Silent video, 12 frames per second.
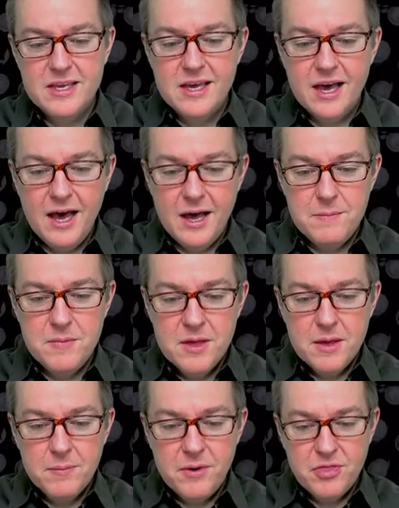
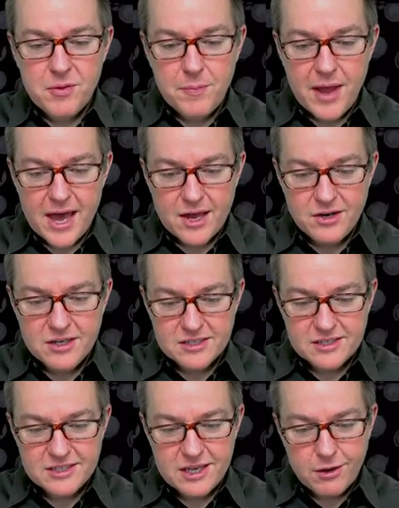But the pattern
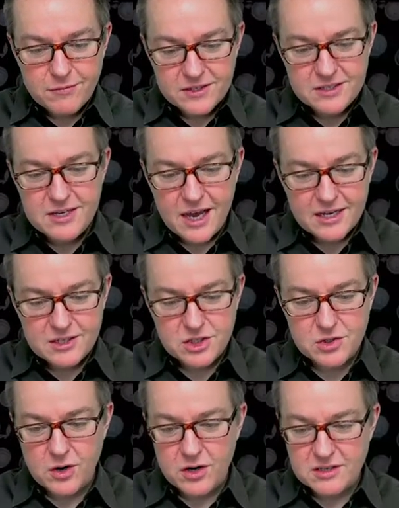itself is not as
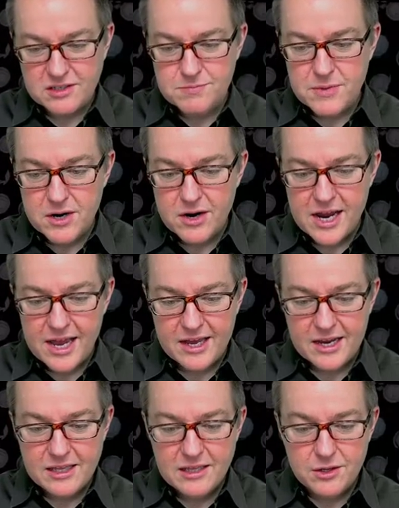strong as Mary had
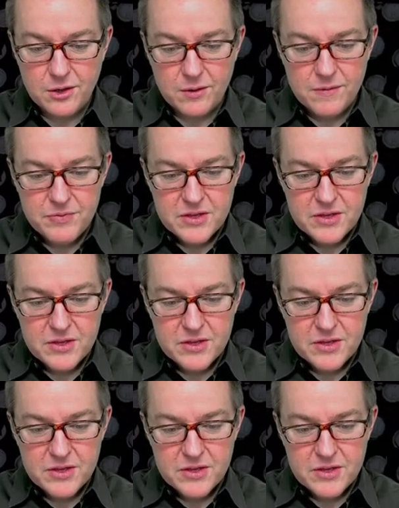a little.